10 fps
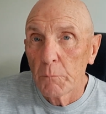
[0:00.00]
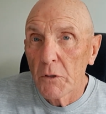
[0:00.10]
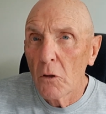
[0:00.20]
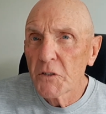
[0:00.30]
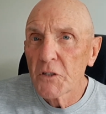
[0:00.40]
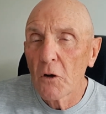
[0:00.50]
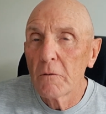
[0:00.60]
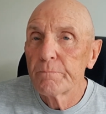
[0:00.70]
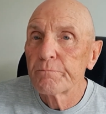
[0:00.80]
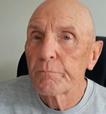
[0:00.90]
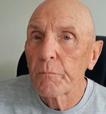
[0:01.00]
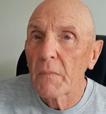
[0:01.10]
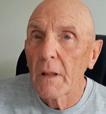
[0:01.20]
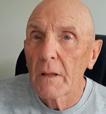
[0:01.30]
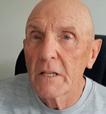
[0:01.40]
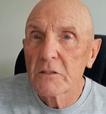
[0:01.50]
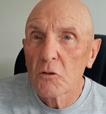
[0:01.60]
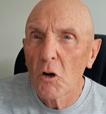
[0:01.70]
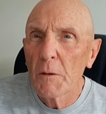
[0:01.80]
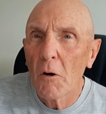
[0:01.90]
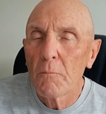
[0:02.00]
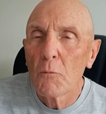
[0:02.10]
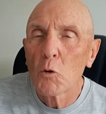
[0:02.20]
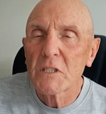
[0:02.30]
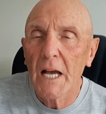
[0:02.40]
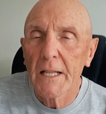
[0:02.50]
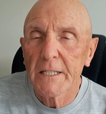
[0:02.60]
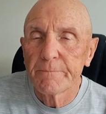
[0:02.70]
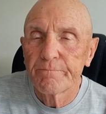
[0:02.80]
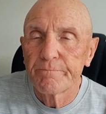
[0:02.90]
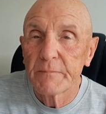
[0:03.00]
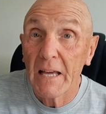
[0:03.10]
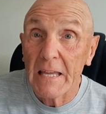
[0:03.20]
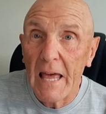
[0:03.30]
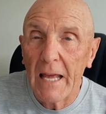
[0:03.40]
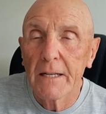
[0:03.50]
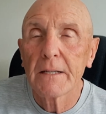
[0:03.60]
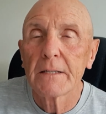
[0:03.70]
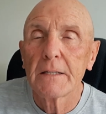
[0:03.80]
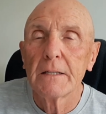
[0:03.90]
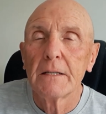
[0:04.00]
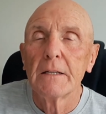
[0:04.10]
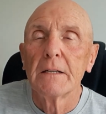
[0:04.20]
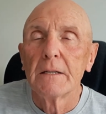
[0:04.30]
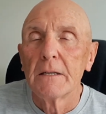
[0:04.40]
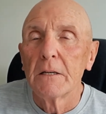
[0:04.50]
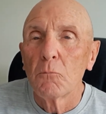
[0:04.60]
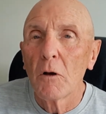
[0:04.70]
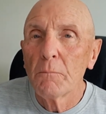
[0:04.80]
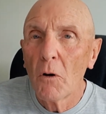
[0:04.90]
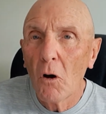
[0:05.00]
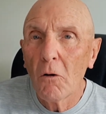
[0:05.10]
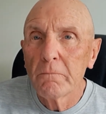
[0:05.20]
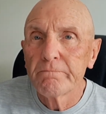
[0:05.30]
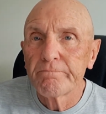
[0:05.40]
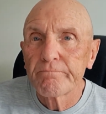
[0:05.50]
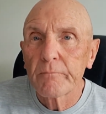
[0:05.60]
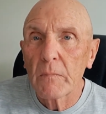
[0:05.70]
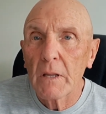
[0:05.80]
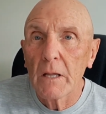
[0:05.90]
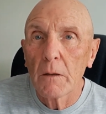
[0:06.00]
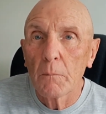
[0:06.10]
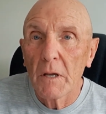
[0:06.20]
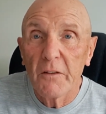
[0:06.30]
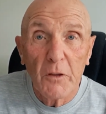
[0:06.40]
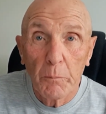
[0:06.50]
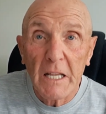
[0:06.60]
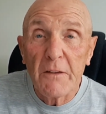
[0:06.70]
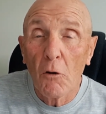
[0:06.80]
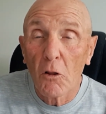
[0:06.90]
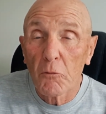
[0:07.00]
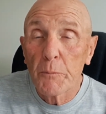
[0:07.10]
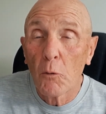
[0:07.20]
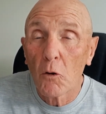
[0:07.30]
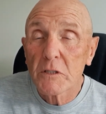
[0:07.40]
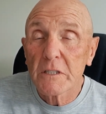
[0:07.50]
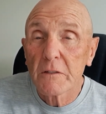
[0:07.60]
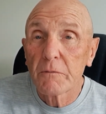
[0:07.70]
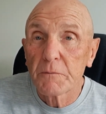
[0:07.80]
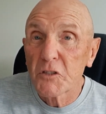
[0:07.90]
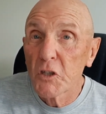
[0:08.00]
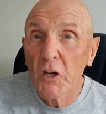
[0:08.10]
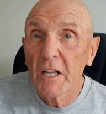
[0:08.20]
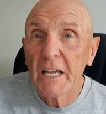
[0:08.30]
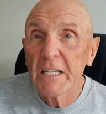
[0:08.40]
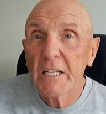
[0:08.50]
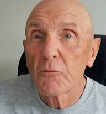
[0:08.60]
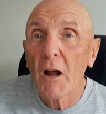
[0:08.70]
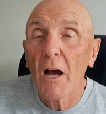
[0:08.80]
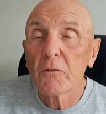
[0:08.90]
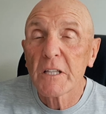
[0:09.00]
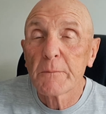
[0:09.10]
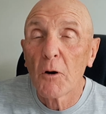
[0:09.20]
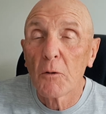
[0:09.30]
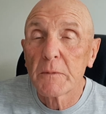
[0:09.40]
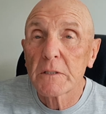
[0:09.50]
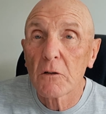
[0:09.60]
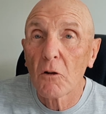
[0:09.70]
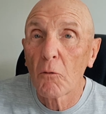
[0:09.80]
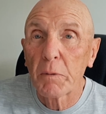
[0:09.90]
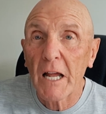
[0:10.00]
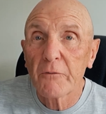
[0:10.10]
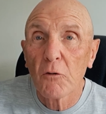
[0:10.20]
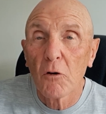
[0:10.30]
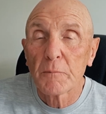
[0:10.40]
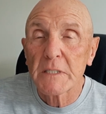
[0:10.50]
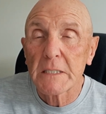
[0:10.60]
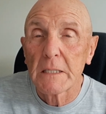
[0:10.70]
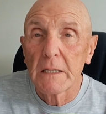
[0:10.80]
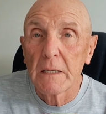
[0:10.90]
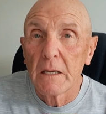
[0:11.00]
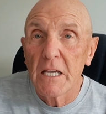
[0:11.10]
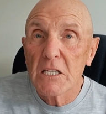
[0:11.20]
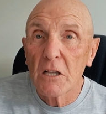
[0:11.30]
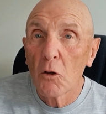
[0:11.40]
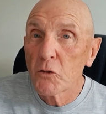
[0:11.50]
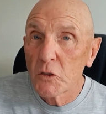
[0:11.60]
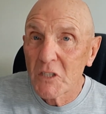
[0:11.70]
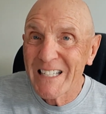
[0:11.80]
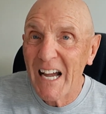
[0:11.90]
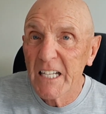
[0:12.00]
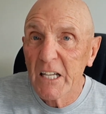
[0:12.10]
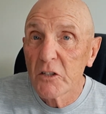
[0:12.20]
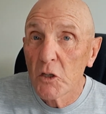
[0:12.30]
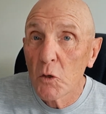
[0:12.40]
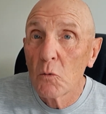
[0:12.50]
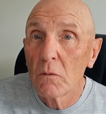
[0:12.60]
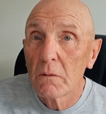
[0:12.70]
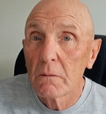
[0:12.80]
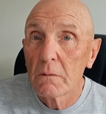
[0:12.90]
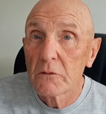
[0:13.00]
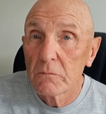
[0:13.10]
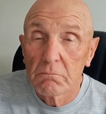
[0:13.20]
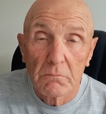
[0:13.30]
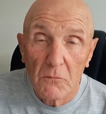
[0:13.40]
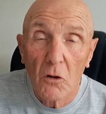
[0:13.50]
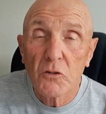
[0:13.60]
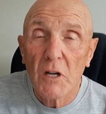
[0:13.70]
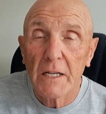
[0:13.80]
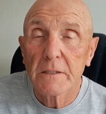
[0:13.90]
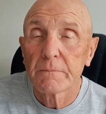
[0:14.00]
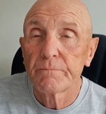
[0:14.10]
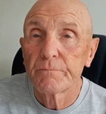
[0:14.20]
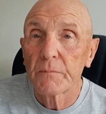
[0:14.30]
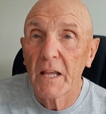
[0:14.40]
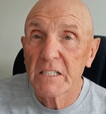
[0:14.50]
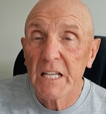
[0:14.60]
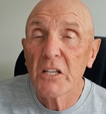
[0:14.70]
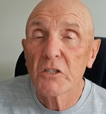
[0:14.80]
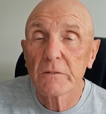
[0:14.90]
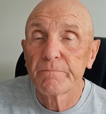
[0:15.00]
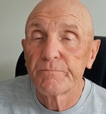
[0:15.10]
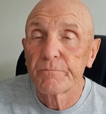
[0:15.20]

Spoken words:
But also, let's talk about Mo Salah again. Well, Mo, if you believe all the reports that are circulating around at the moment on all platforms, he's close to signing a new contract extension.